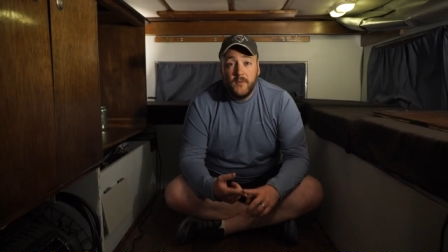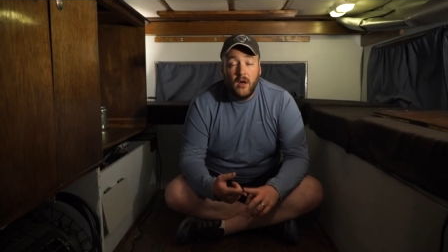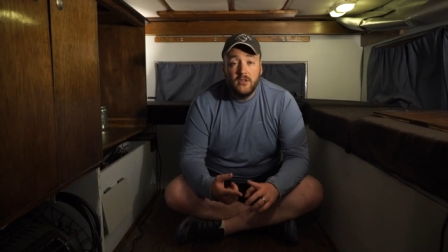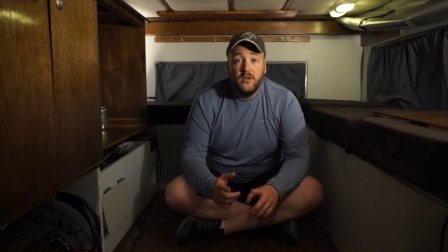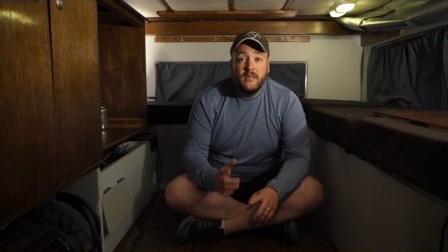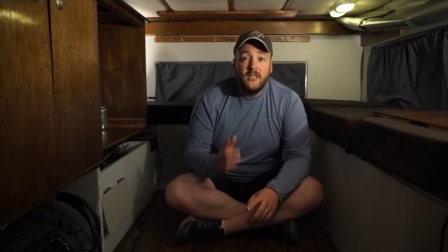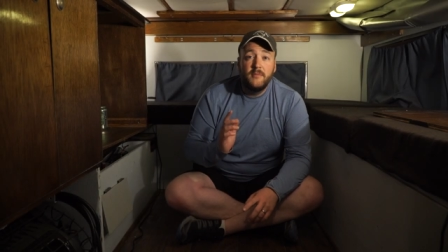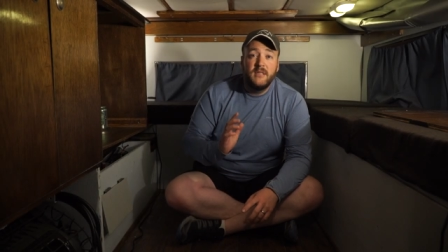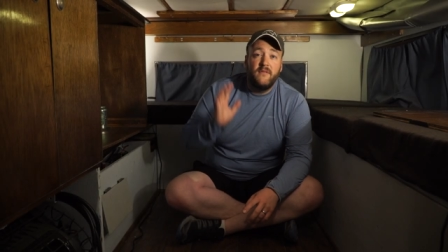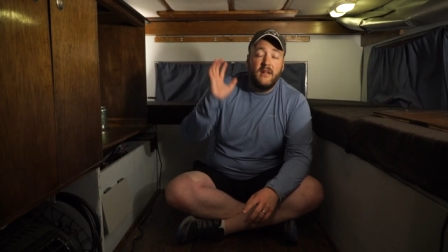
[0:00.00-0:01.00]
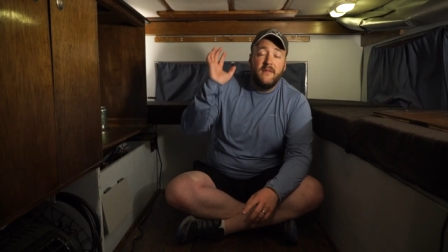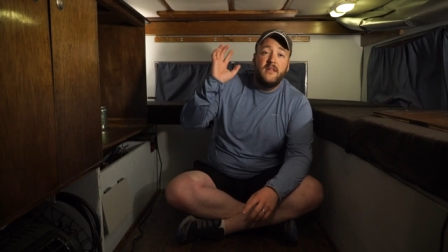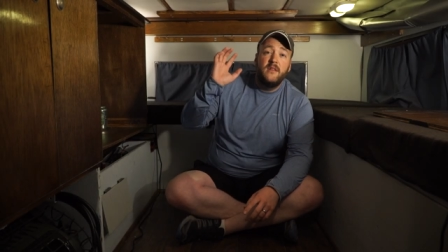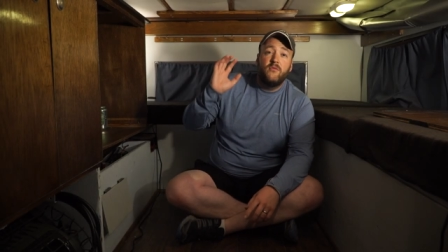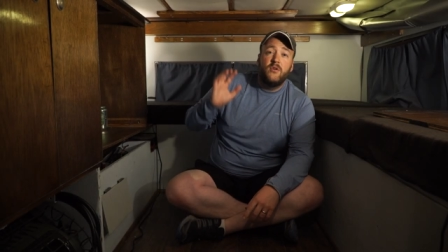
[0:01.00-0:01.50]
Also, in terms of
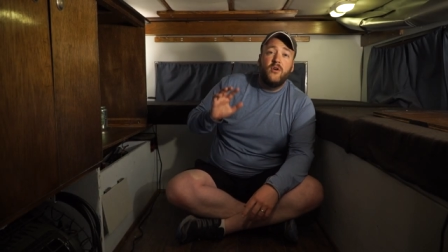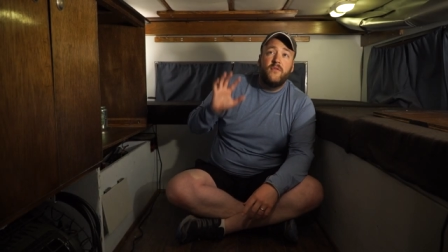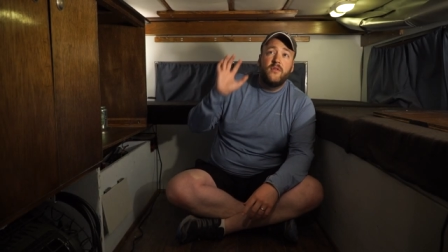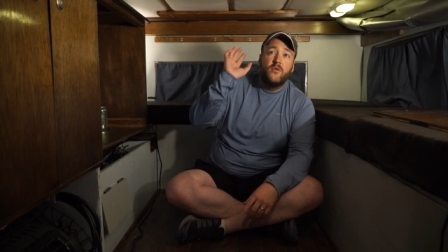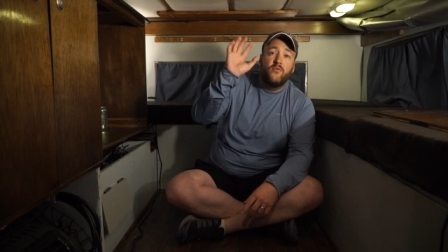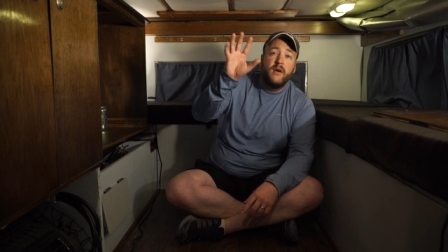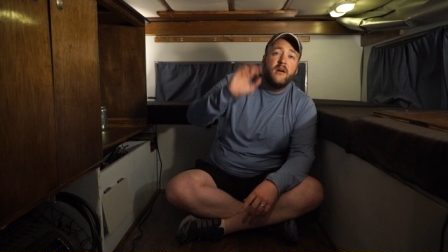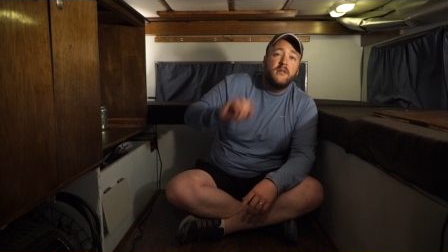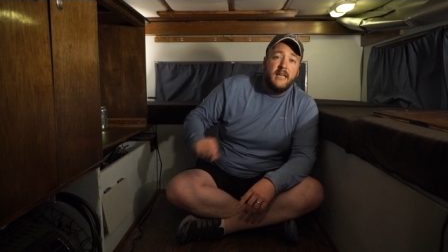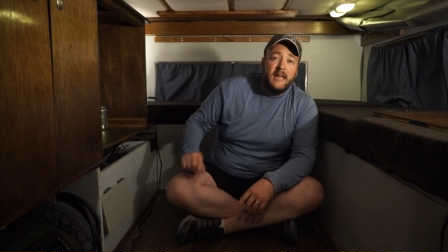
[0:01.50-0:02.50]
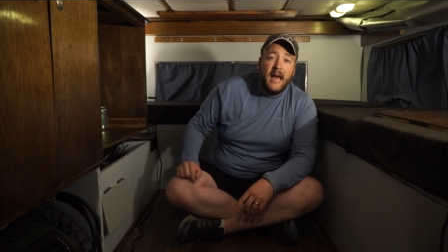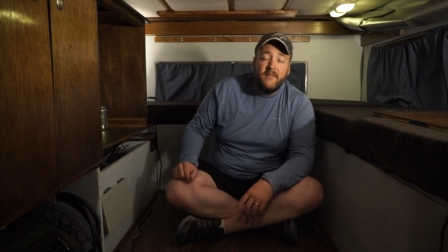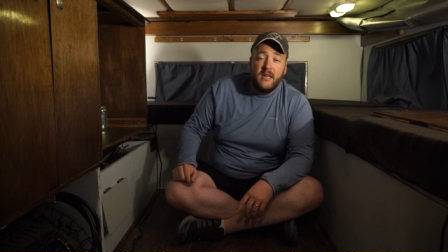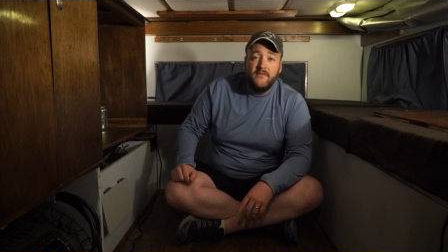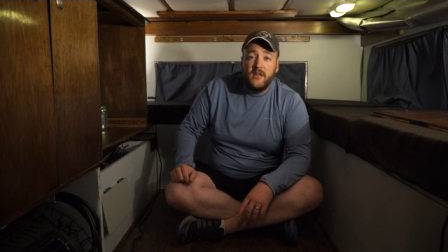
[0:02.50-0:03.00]
lifting the roof, the rear did
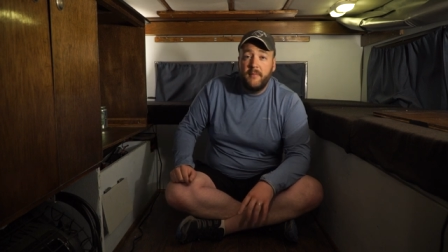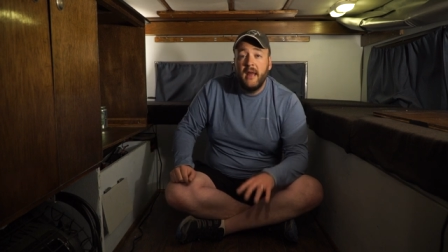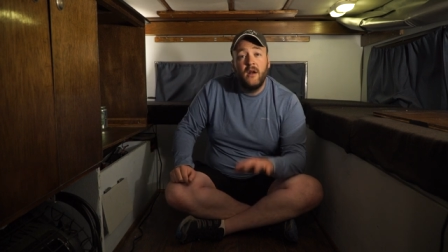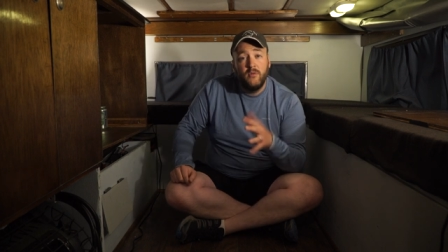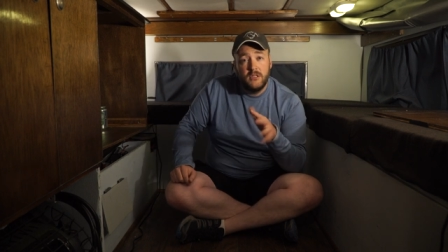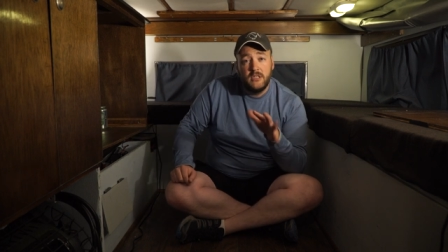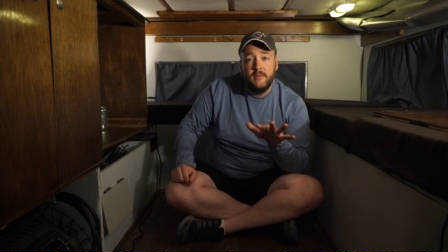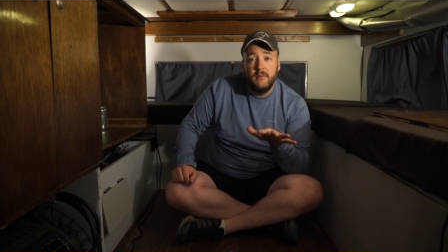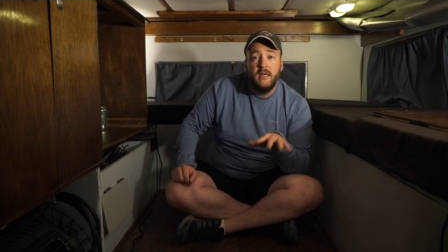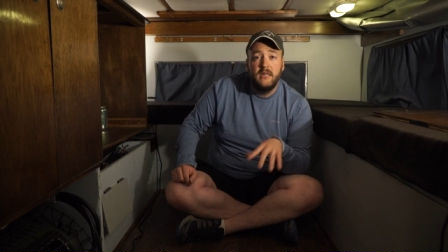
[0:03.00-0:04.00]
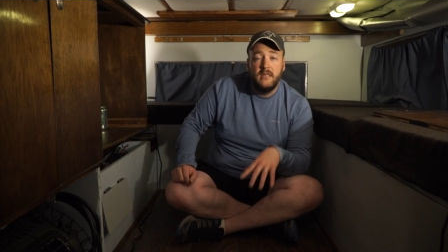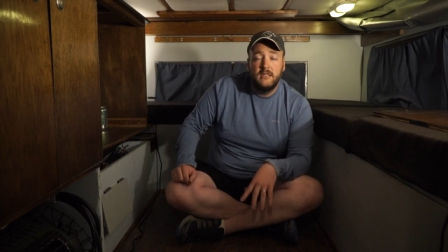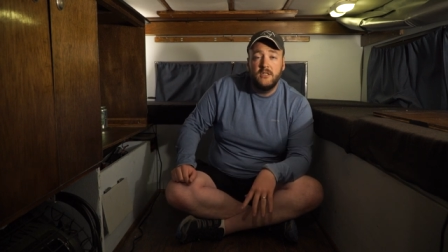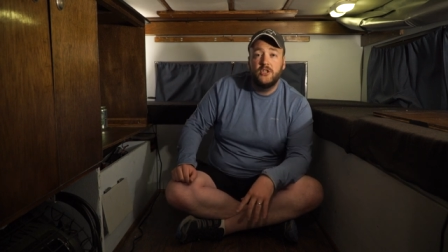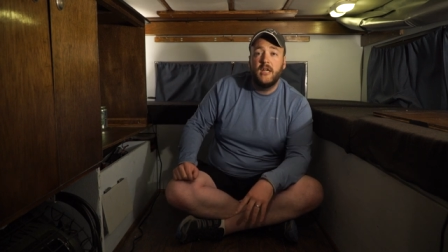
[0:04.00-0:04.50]
have a lifter panel, which seemed to be in
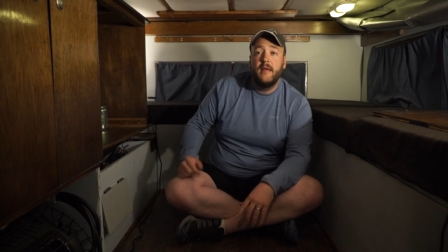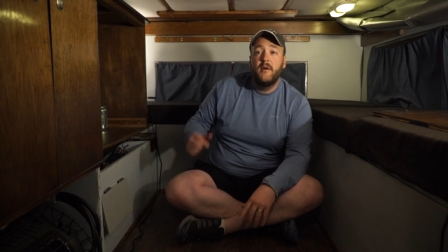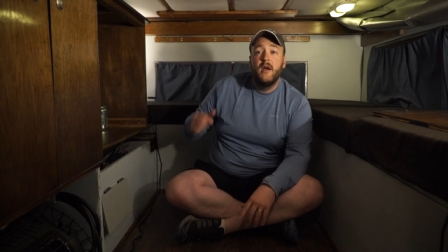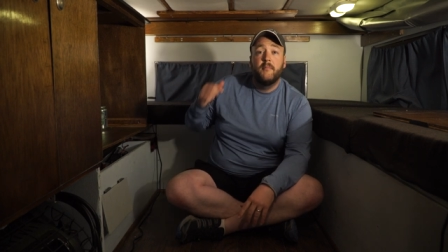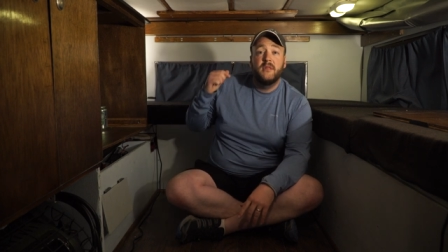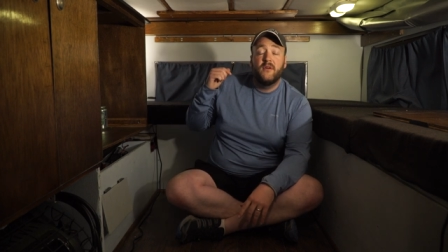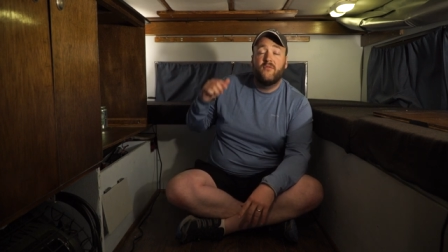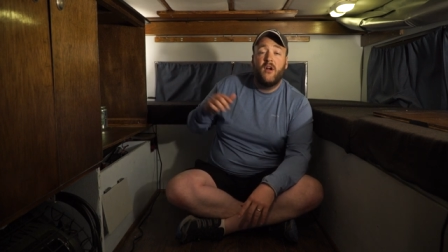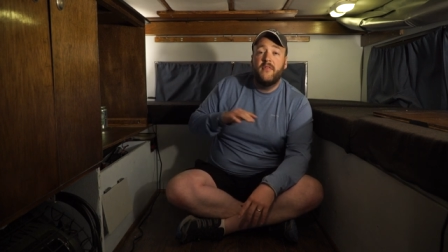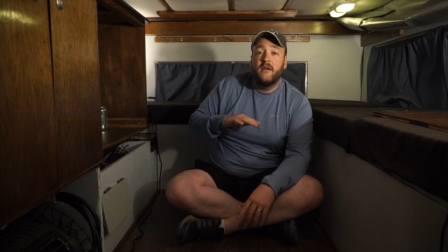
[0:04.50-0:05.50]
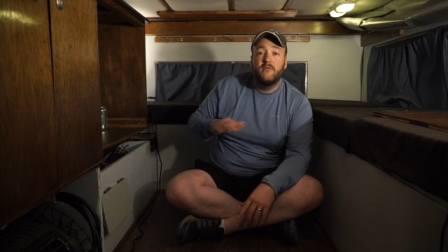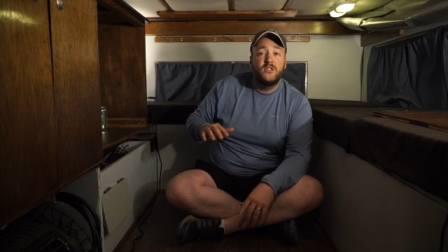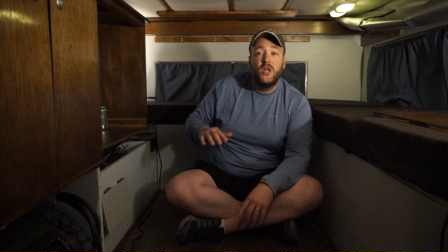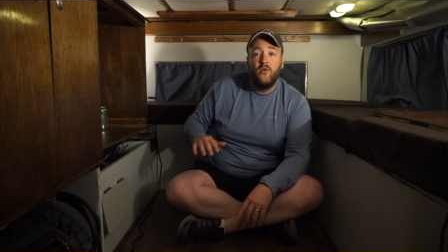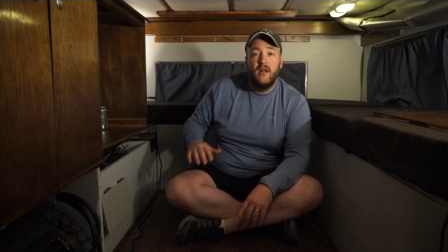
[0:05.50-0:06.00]
decent shape, but the front, there was
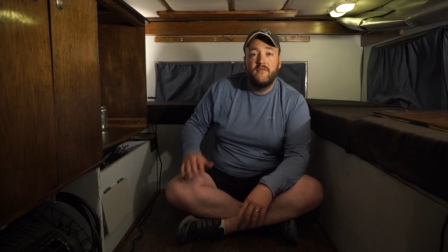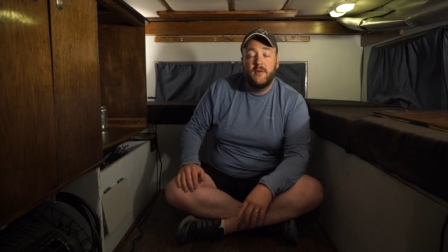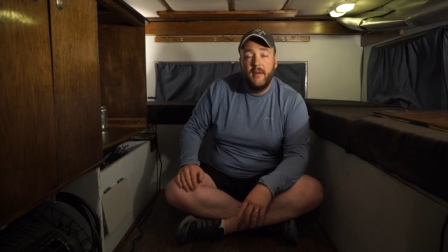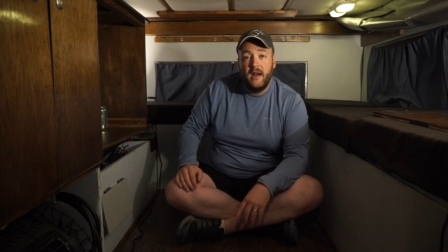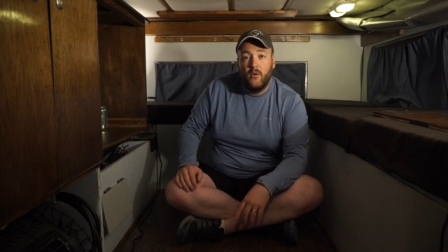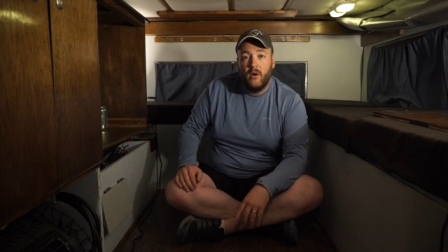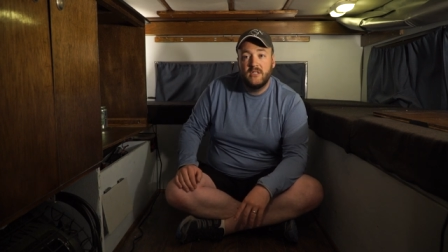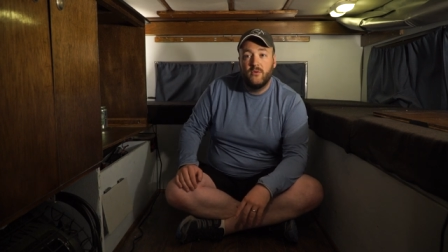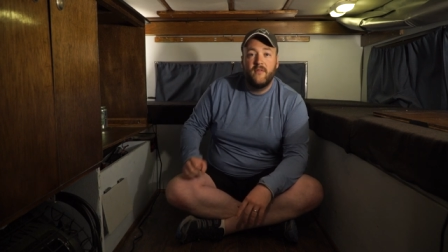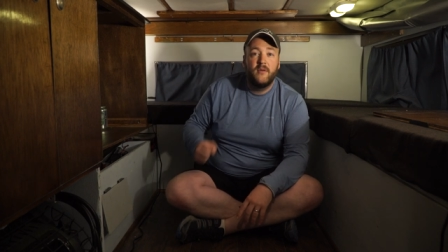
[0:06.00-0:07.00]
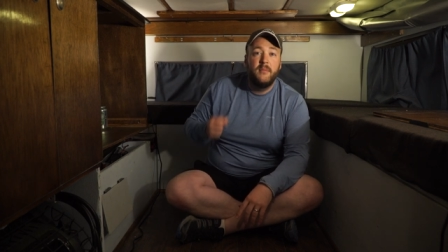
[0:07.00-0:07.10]
no lifter panel whatsoever.